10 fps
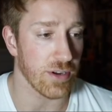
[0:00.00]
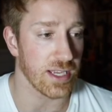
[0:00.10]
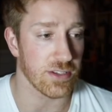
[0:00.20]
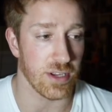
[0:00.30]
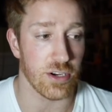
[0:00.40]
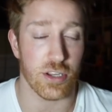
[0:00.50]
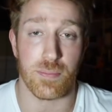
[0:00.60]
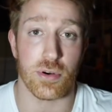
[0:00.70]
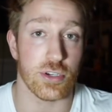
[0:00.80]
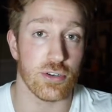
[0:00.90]
Okay, so here are the
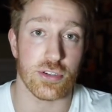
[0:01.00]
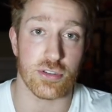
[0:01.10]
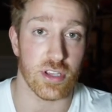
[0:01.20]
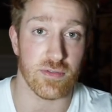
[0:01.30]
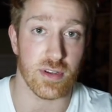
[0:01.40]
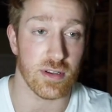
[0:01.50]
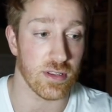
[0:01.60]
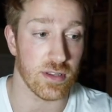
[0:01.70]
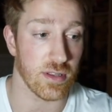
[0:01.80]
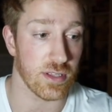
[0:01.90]
producers of
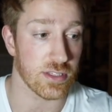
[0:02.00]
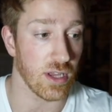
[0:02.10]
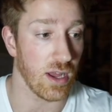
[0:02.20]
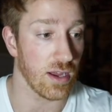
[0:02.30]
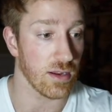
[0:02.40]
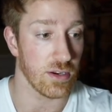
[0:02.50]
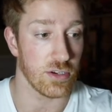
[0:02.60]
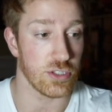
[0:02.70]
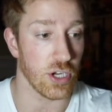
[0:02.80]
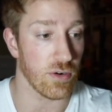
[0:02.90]
the, the song:
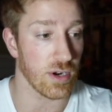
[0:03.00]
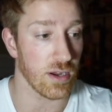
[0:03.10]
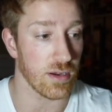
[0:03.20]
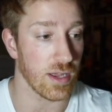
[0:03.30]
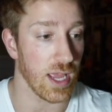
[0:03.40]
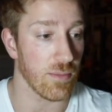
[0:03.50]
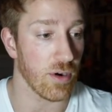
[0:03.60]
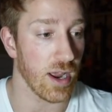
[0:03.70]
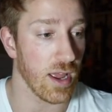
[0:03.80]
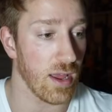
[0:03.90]
Jonah,
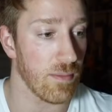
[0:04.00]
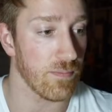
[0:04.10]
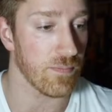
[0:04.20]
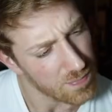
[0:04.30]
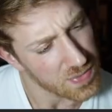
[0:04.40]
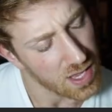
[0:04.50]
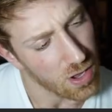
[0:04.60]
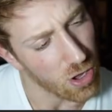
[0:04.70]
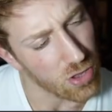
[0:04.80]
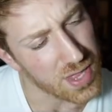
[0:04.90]
Abraham,
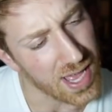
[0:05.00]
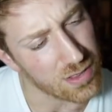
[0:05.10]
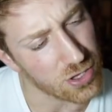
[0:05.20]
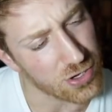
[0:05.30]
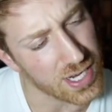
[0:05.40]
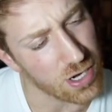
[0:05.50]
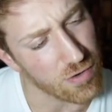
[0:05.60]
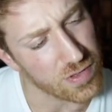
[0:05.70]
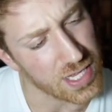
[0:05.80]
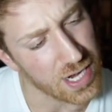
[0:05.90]
all that lurking
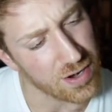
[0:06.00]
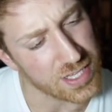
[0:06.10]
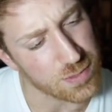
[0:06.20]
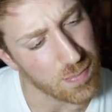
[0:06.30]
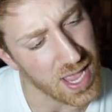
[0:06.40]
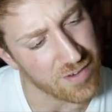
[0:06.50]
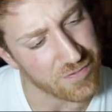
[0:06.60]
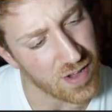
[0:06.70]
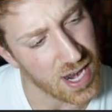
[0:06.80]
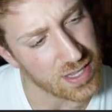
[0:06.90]
over the year, and this man
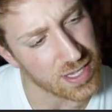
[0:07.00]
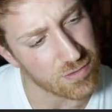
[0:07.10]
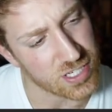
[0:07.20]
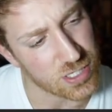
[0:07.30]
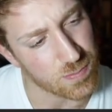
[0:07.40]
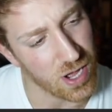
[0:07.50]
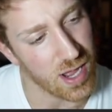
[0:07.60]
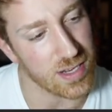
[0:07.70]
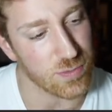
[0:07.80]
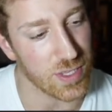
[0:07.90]
finally
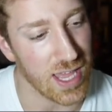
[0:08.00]
responds with